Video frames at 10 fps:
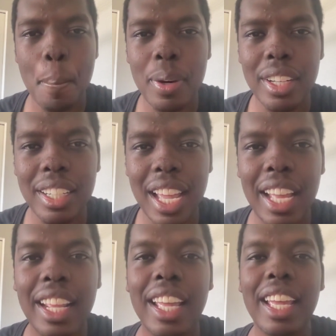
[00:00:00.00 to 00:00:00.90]
put
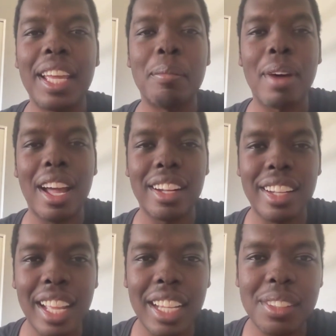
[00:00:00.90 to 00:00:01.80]
that in my
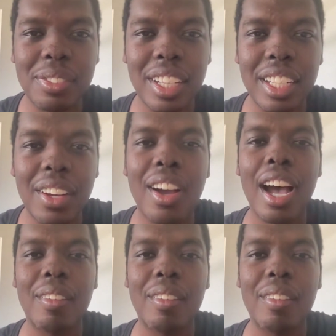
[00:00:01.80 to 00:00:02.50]
next video.